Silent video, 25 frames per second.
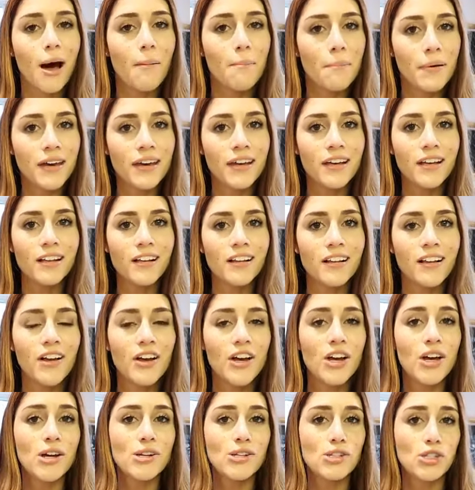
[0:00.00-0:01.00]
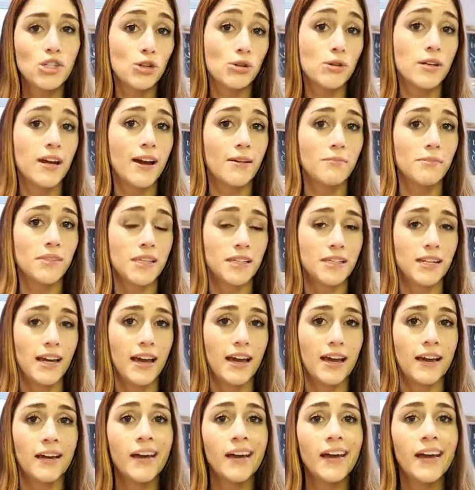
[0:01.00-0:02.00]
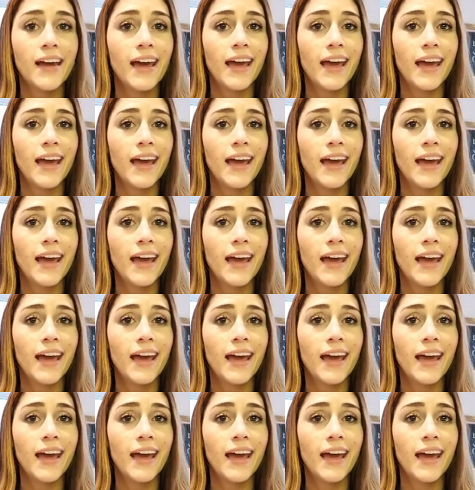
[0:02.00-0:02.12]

a pill 2 times a day.